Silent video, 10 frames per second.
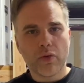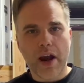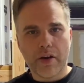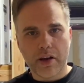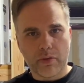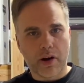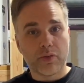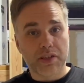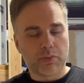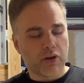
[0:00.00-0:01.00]
area where I
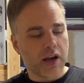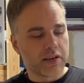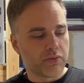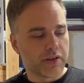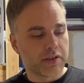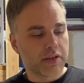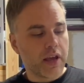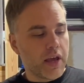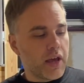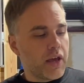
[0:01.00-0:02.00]
was surprised was
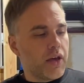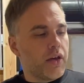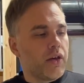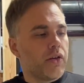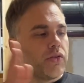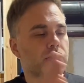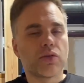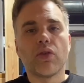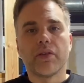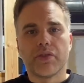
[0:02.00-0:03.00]
the sole of the